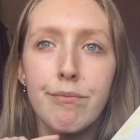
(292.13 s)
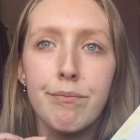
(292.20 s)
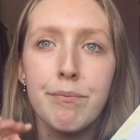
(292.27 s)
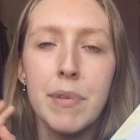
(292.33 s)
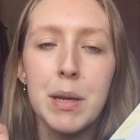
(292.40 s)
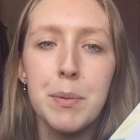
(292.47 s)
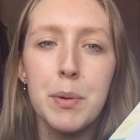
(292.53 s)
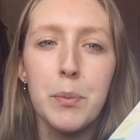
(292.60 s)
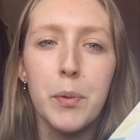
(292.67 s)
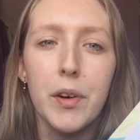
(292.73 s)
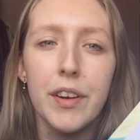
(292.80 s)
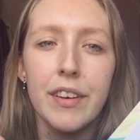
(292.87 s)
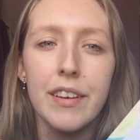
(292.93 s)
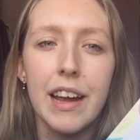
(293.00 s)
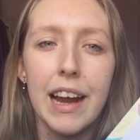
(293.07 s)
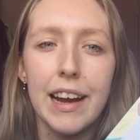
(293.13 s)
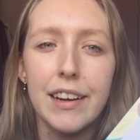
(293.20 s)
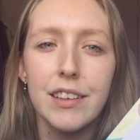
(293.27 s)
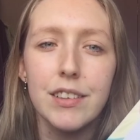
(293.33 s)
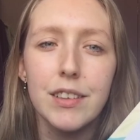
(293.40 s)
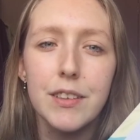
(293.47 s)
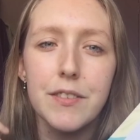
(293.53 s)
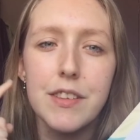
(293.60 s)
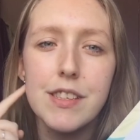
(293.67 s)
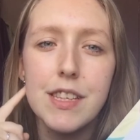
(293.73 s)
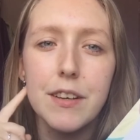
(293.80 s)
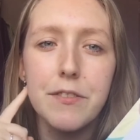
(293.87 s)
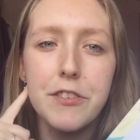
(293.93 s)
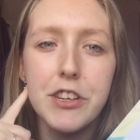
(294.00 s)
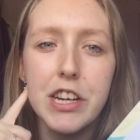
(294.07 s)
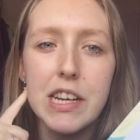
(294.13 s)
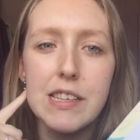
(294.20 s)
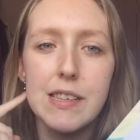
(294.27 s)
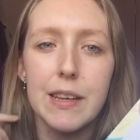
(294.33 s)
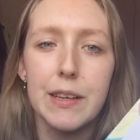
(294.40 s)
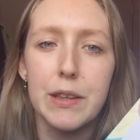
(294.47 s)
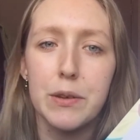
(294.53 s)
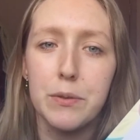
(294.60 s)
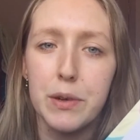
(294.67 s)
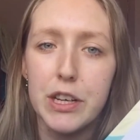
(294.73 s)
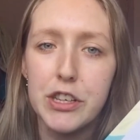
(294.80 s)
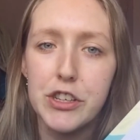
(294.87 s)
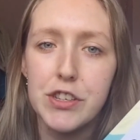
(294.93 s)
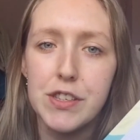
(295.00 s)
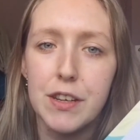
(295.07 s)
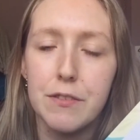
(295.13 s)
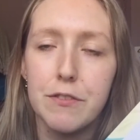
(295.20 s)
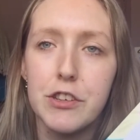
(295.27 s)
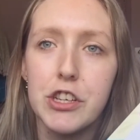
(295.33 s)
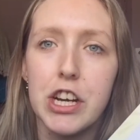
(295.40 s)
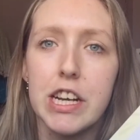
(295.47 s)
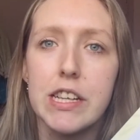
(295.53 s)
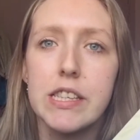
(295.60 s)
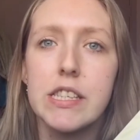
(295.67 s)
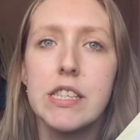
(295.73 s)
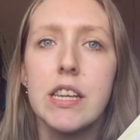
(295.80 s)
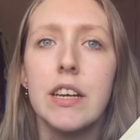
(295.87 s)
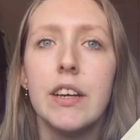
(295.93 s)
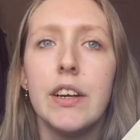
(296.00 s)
maybe one angle of the suffragettes, like the richer suffragettes,